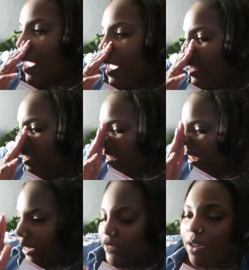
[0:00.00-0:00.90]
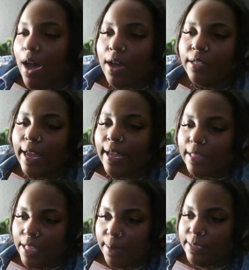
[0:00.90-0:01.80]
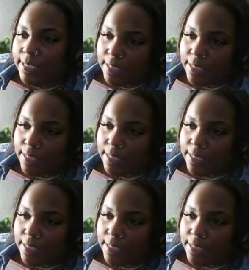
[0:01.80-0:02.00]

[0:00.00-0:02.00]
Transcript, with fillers: and his dog like got the upset